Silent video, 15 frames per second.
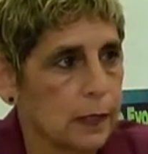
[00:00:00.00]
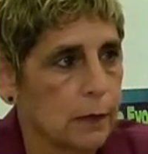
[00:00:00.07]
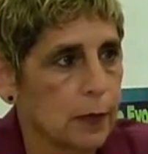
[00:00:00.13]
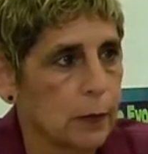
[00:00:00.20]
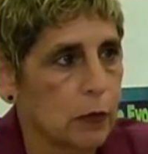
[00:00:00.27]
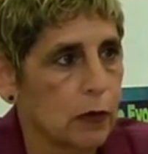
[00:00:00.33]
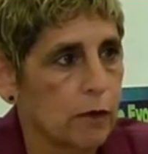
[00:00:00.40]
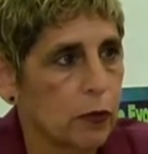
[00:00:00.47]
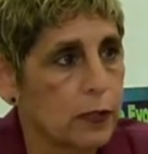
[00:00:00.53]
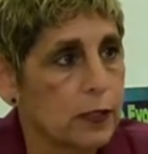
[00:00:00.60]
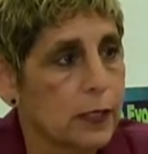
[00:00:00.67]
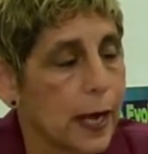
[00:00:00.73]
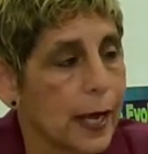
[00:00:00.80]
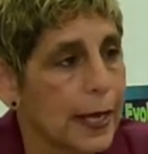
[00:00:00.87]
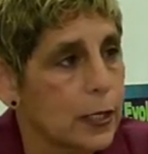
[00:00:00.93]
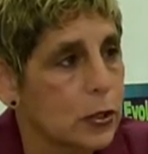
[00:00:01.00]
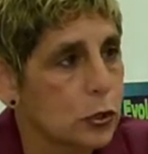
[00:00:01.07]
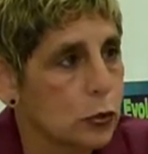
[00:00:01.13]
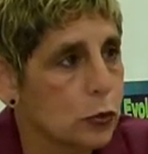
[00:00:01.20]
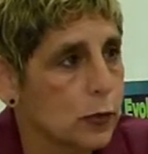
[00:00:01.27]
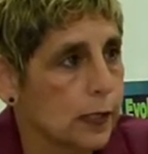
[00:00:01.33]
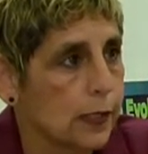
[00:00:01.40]
a member of our SkyEdge
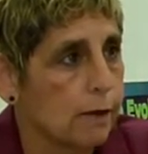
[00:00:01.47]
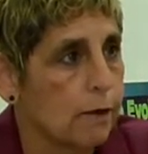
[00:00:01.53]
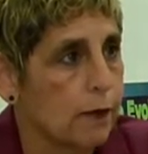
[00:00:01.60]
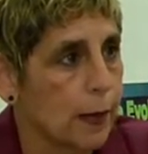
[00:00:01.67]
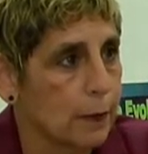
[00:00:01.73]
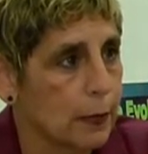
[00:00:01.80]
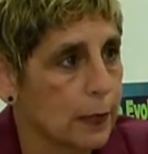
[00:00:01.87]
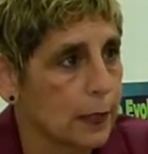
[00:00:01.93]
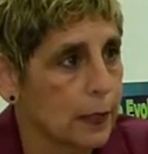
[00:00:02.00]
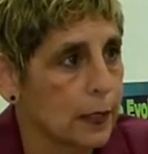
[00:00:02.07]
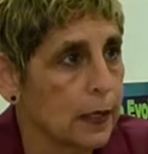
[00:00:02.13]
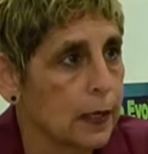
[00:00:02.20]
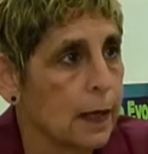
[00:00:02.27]
2C family.